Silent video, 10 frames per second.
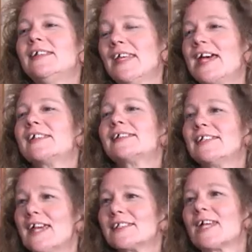
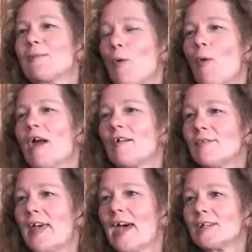Yes, yes, I'm aware
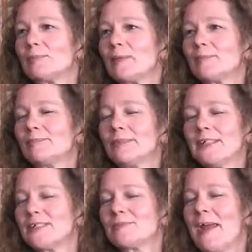of that, but
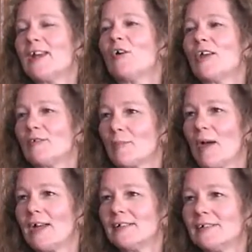please, pay no, never
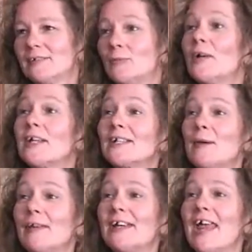mind. Why not
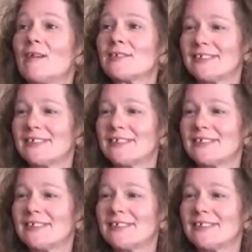come in and have a